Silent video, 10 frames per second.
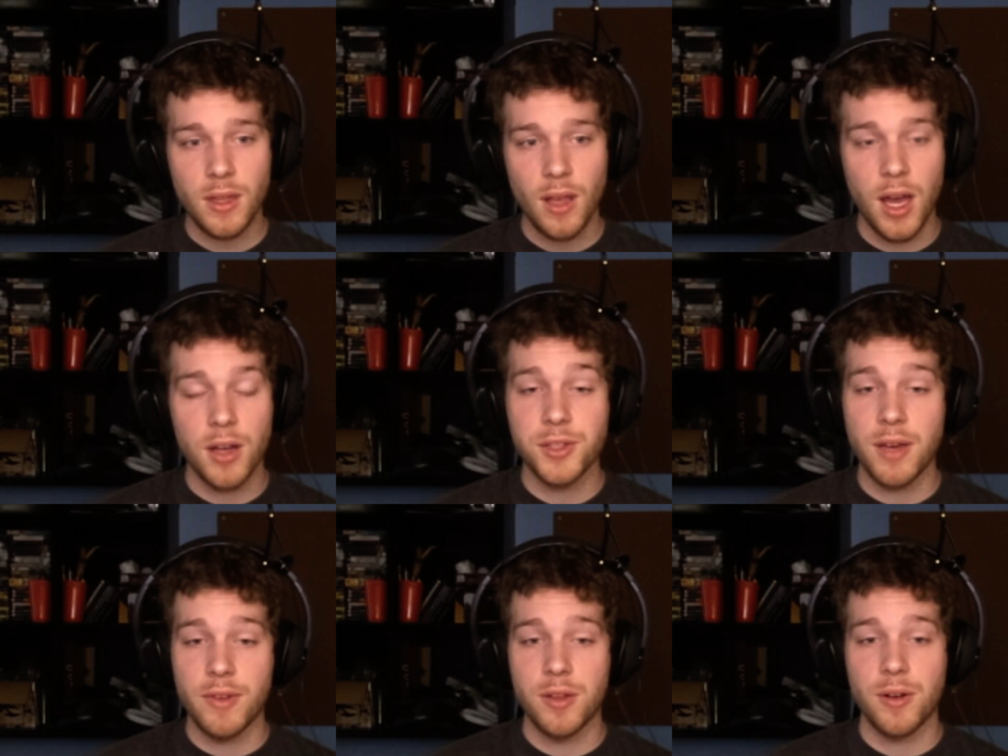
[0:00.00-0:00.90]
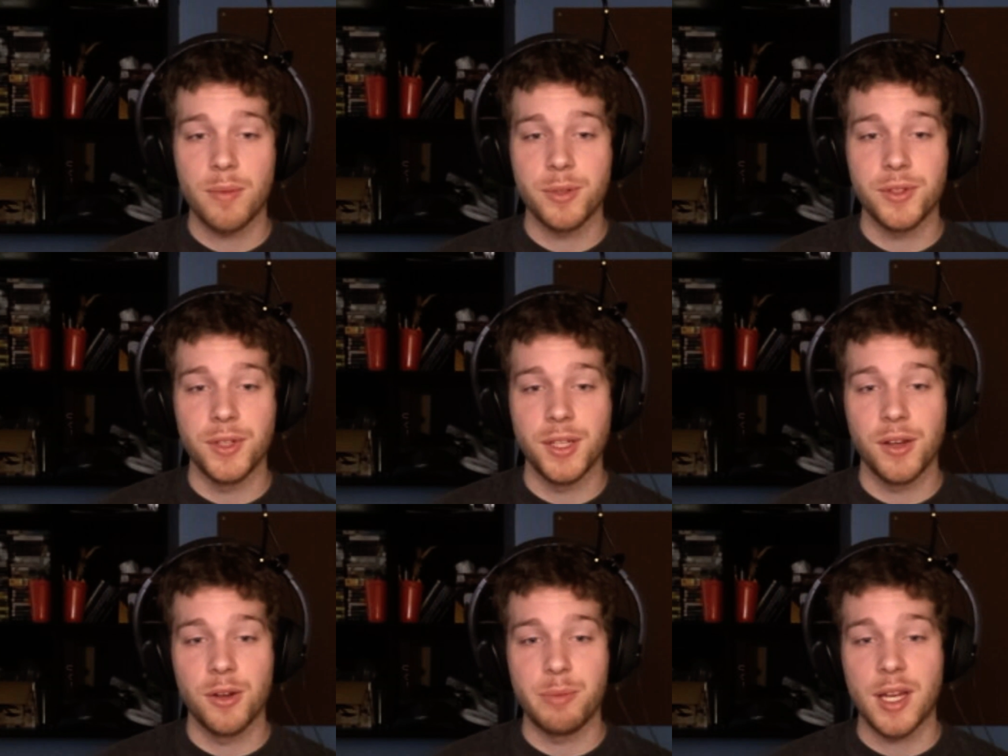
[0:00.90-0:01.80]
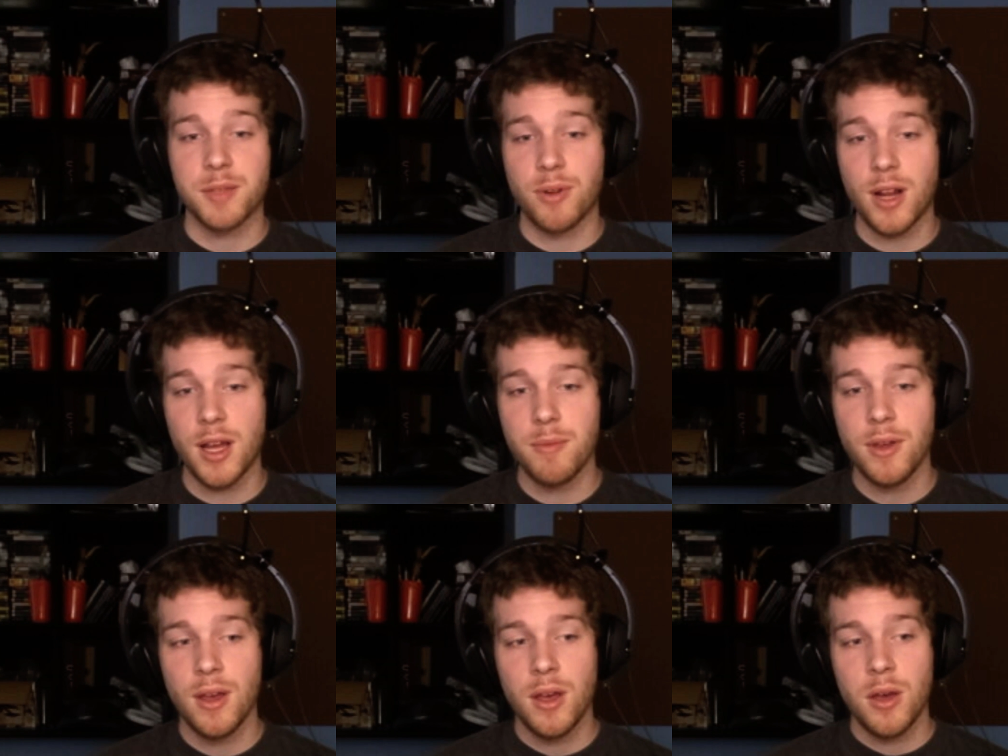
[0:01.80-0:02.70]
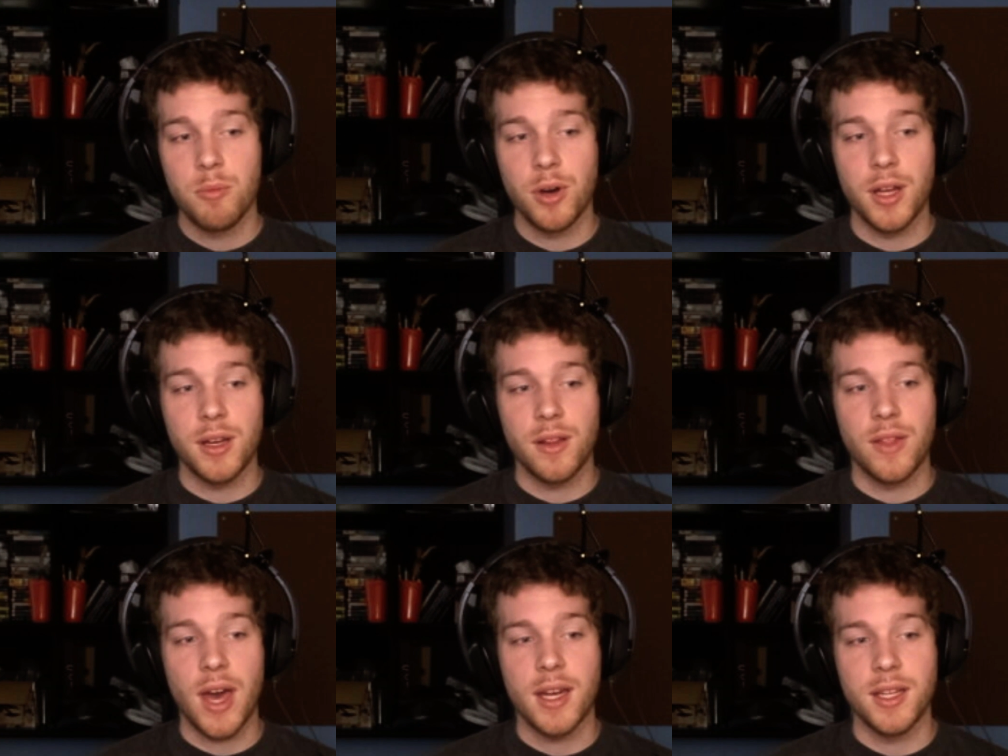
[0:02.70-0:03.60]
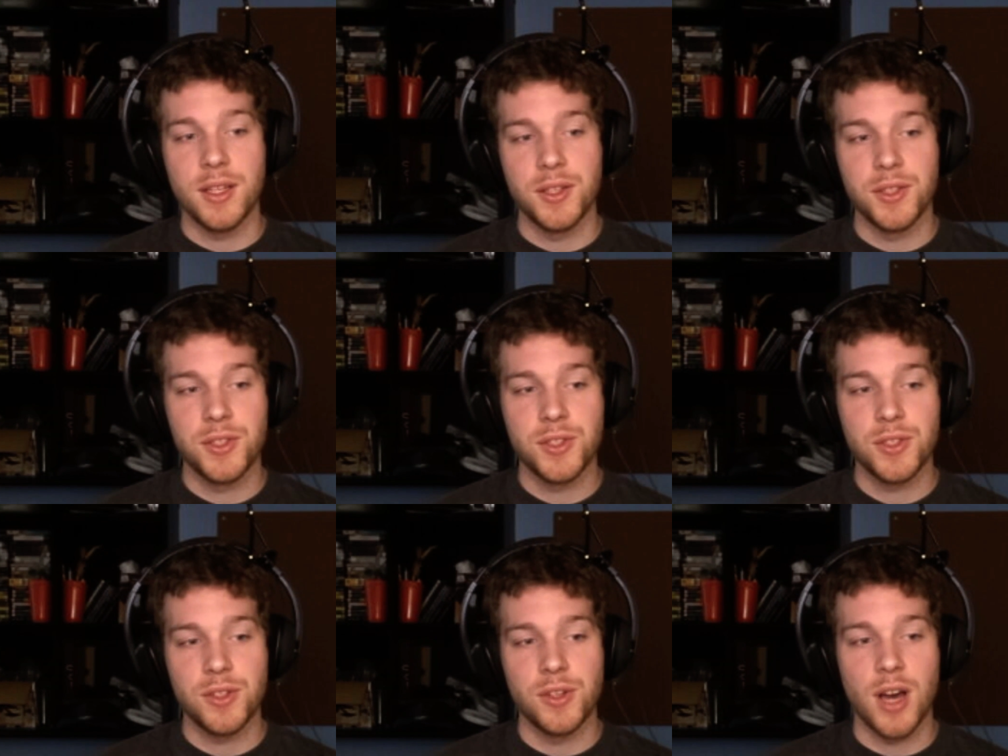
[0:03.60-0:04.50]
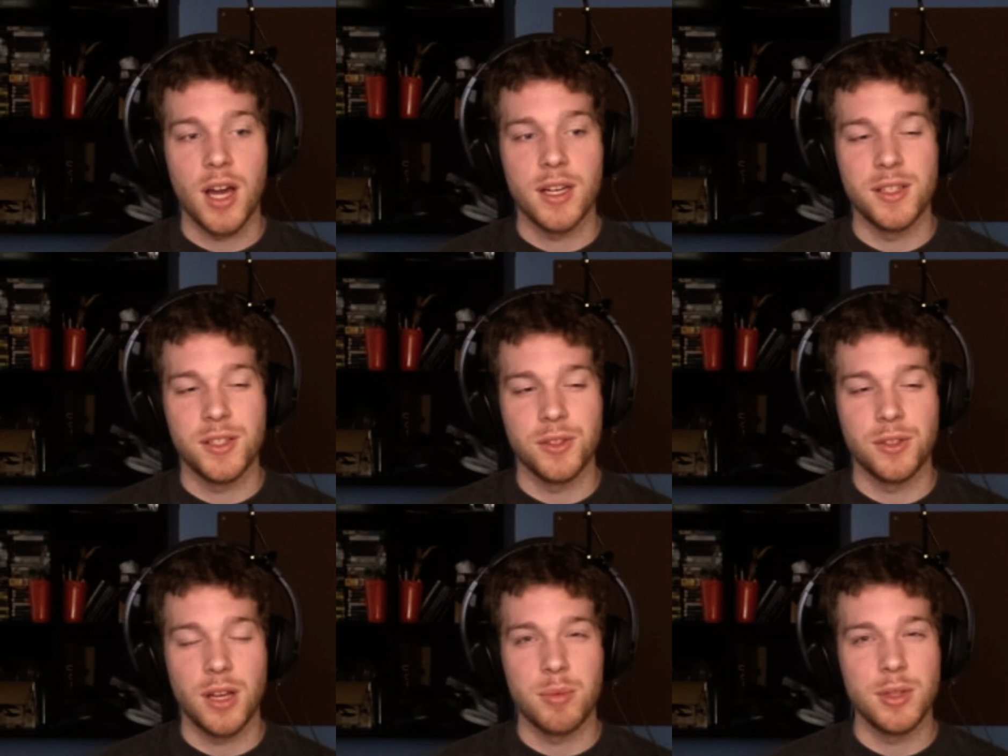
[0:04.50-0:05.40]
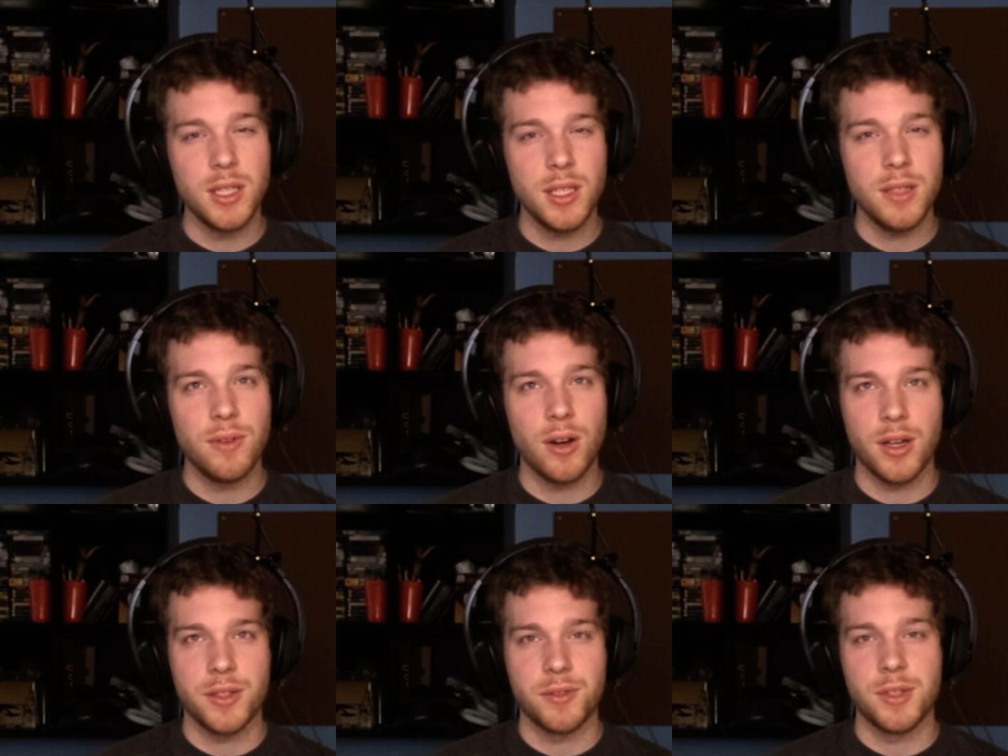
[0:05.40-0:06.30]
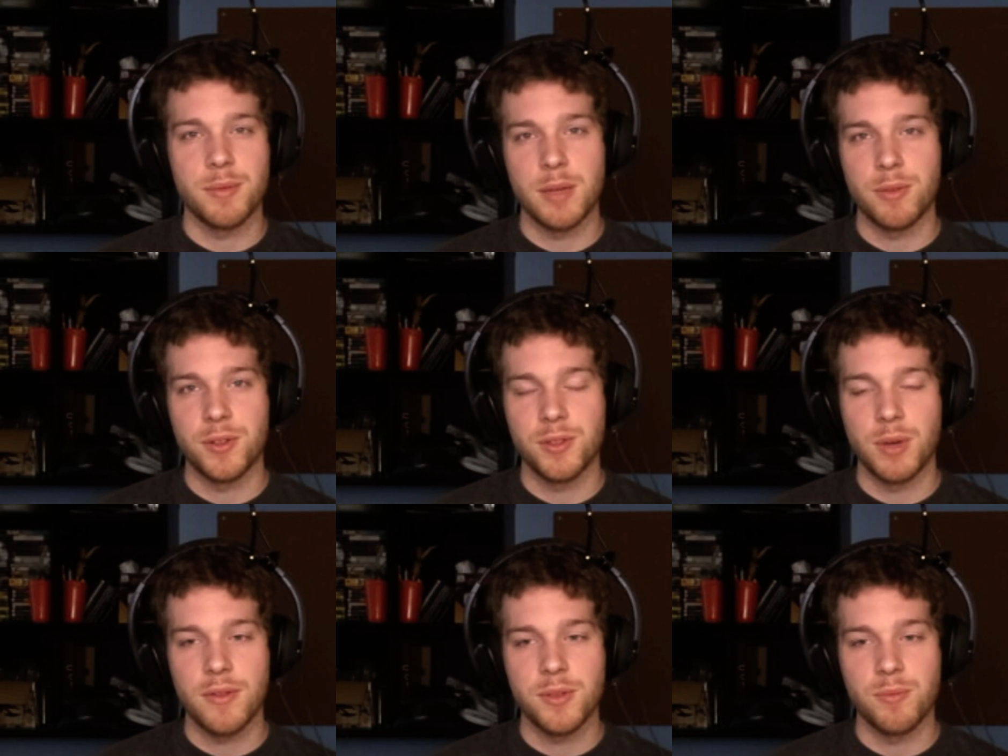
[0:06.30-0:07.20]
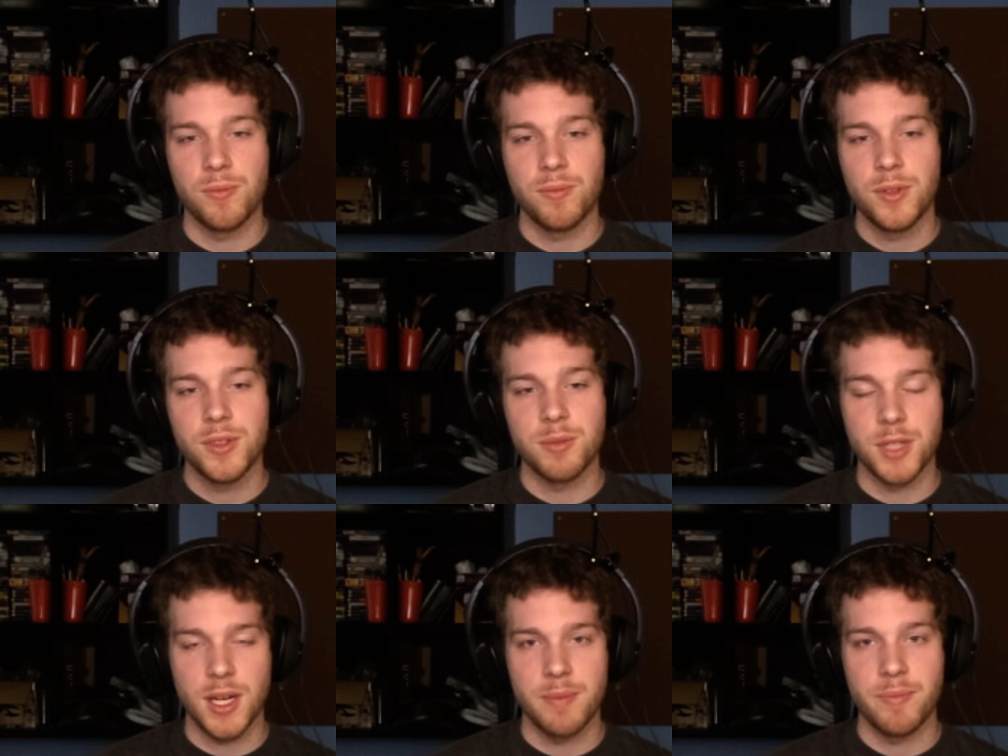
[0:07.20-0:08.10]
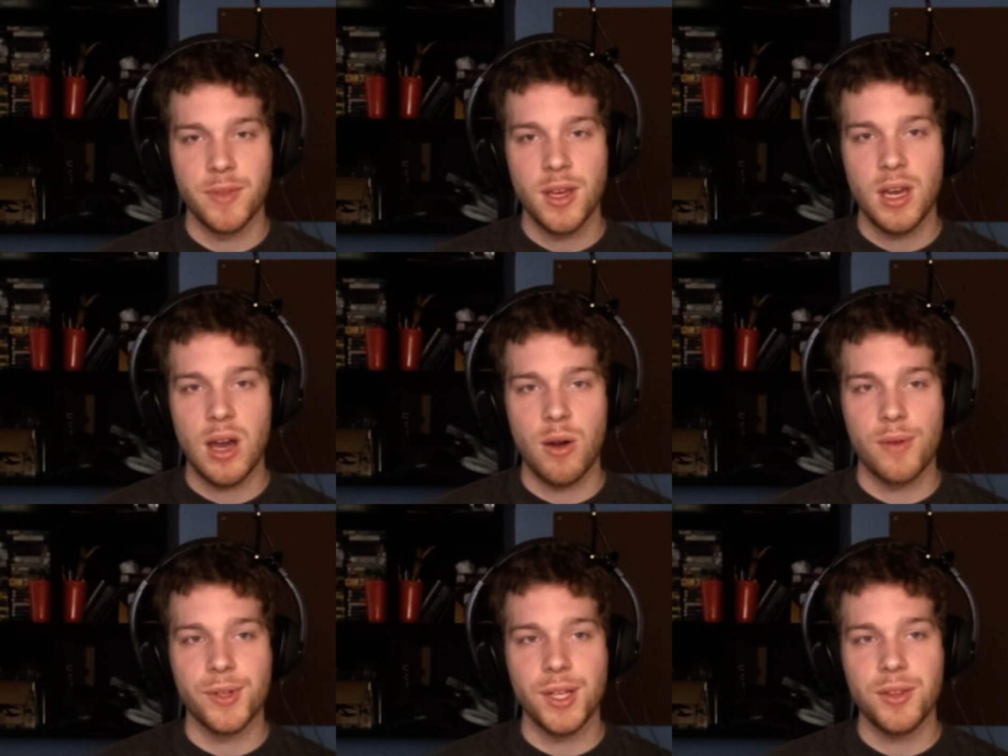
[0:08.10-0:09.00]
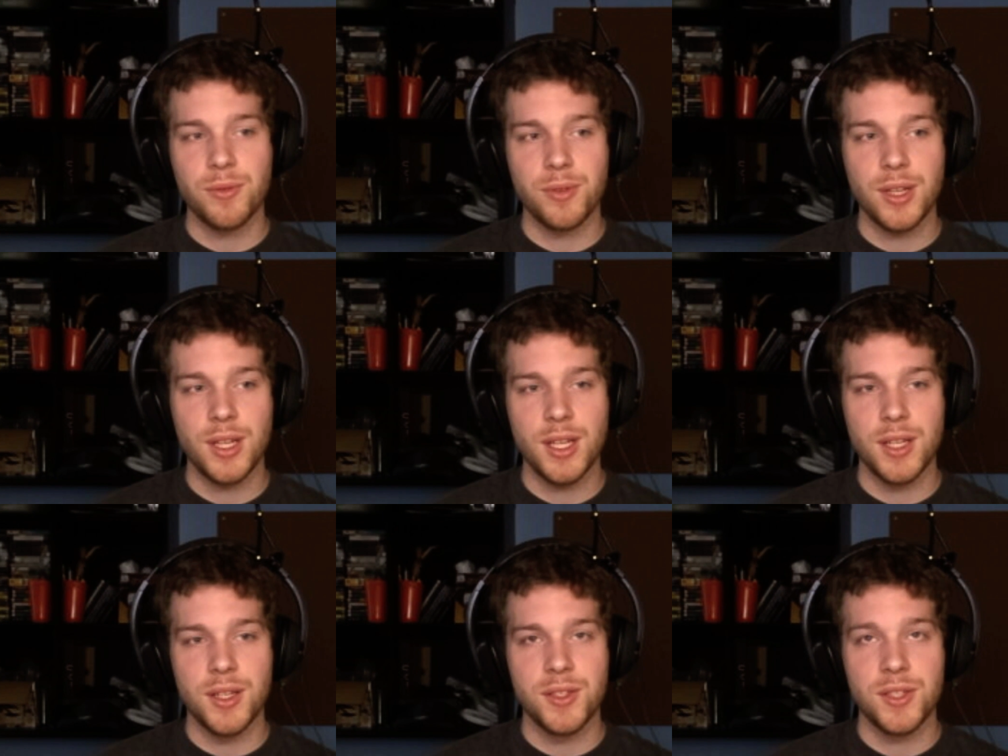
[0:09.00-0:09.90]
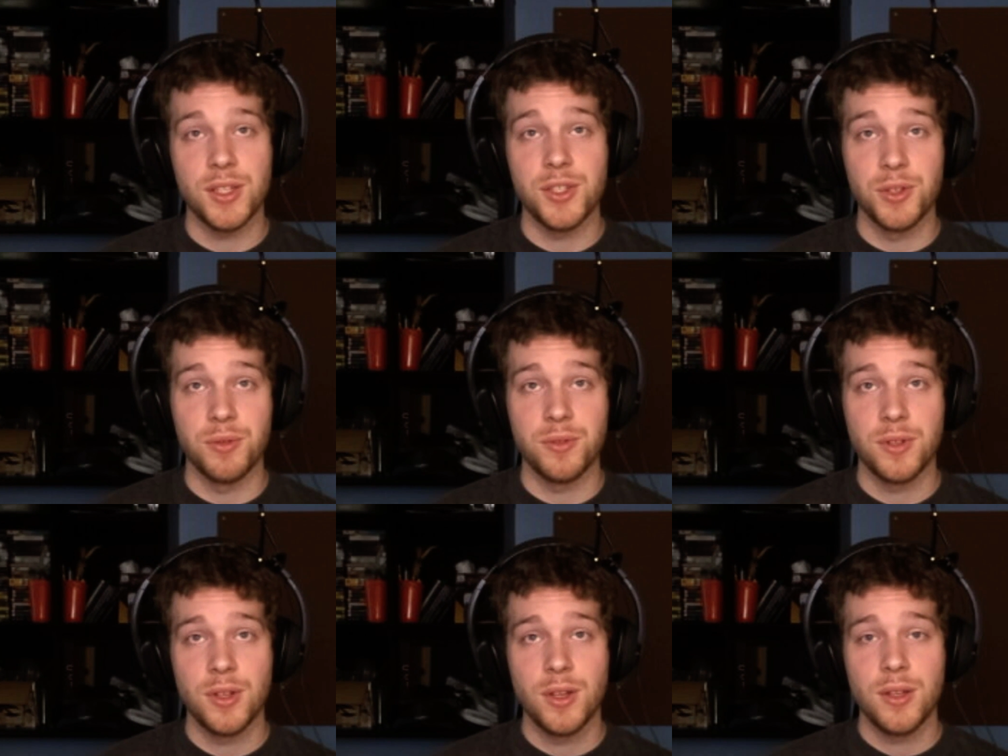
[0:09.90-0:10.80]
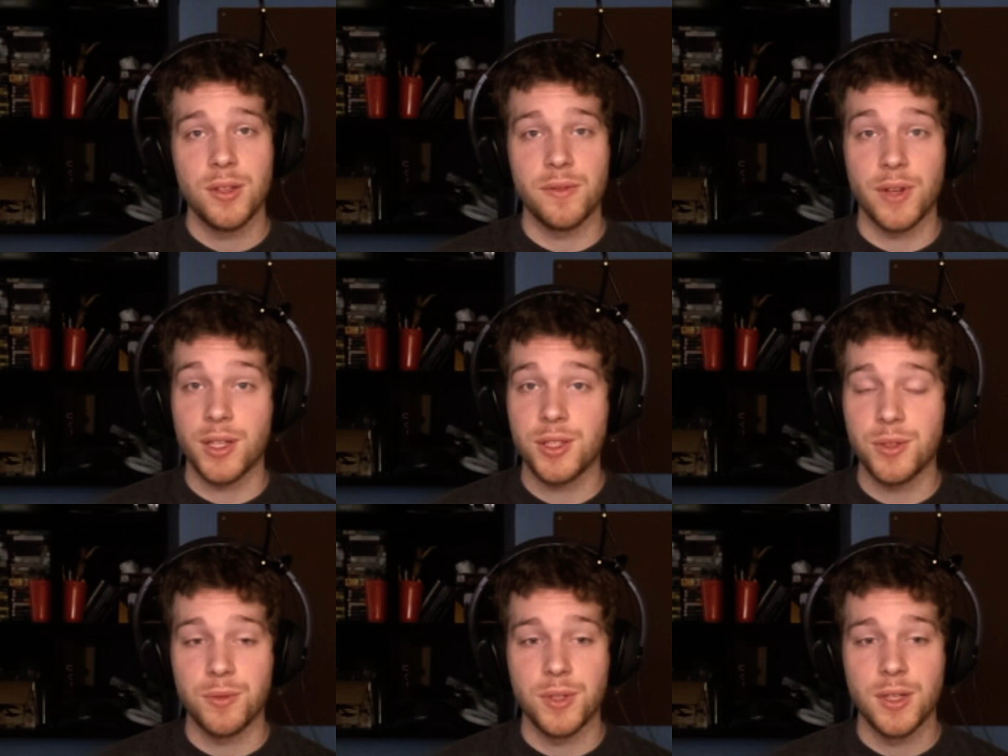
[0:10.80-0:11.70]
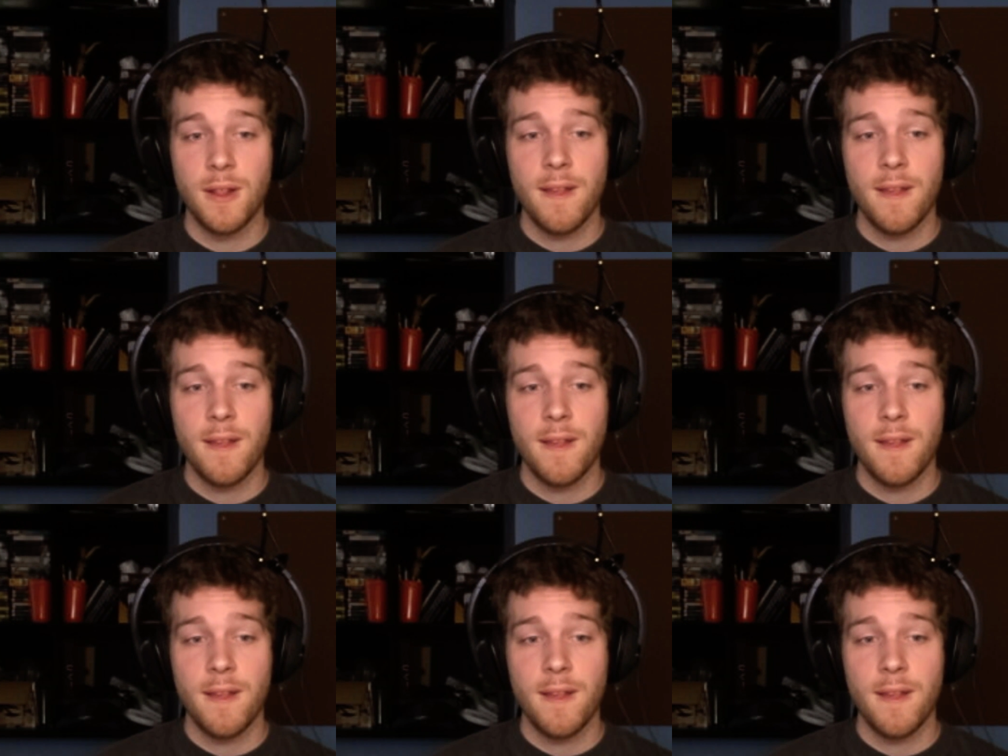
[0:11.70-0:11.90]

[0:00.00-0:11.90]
I also have another opportunity to go to PAX Prime, but that is not until, I believe, August or September, so we have some time. However, E3 is in June. It's very soon.